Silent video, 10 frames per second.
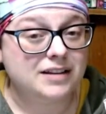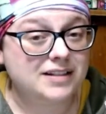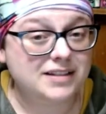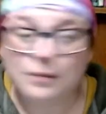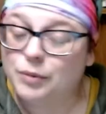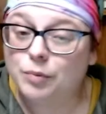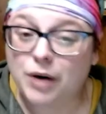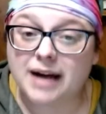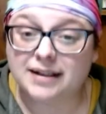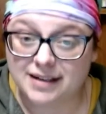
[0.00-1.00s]
this simple
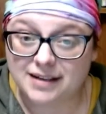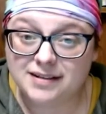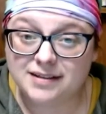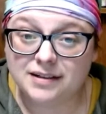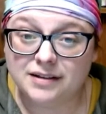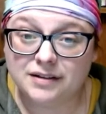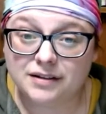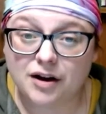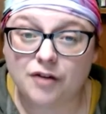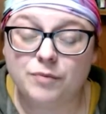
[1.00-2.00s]
practice
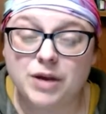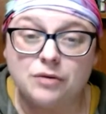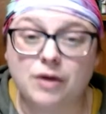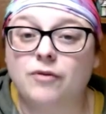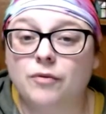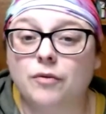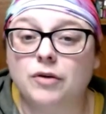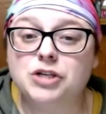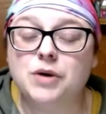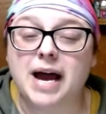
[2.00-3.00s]
of being grateful for
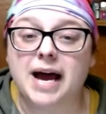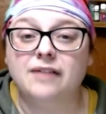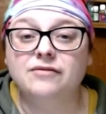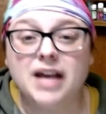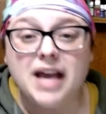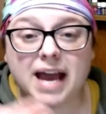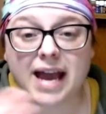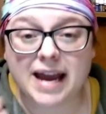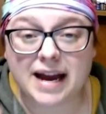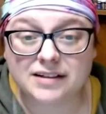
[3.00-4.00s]
what you have
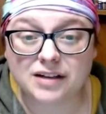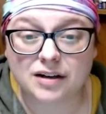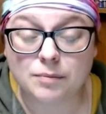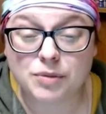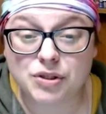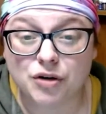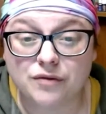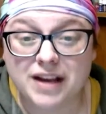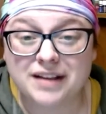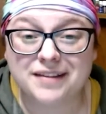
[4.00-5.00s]
and
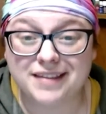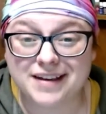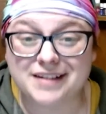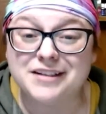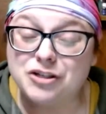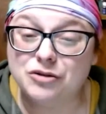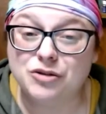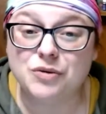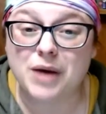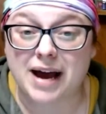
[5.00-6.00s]
observing the things that you
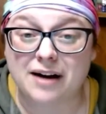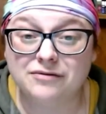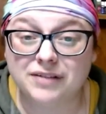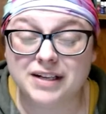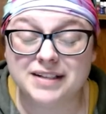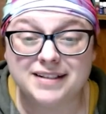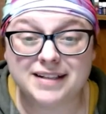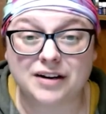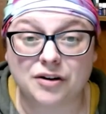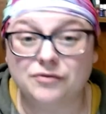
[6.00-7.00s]
do have
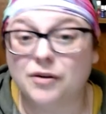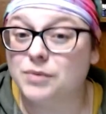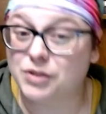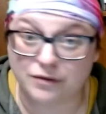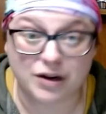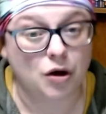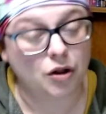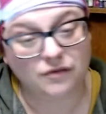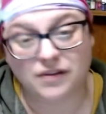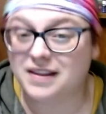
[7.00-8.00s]
instead of observing
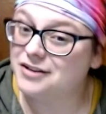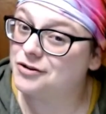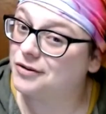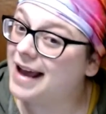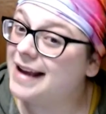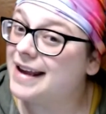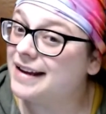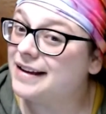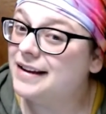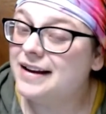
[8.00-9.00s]
all of the things you're
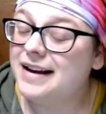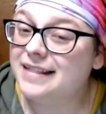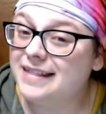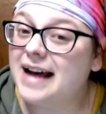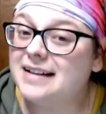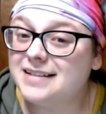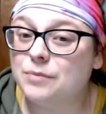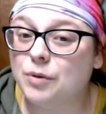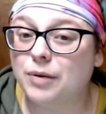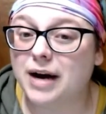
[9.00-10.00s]
lacking, that
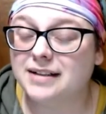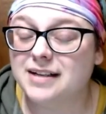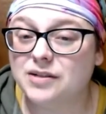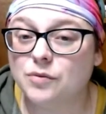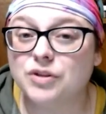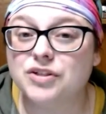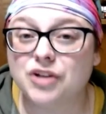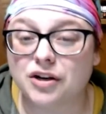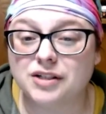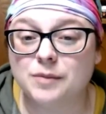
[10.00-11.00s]
simple practice will
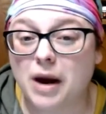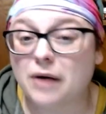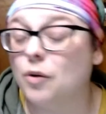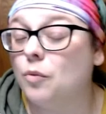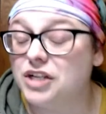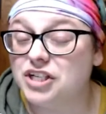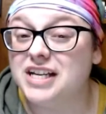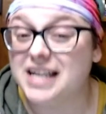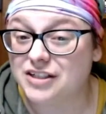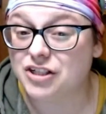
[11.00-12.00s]
start a spiral
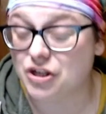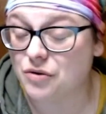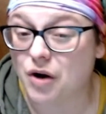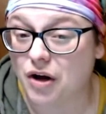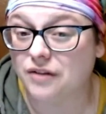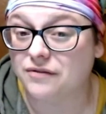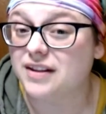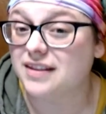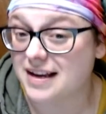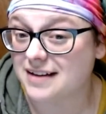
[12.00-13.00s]
which gets you all of
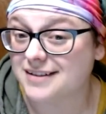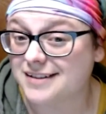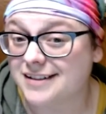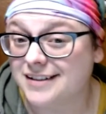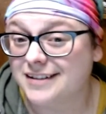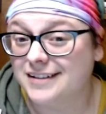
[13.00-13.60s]
the things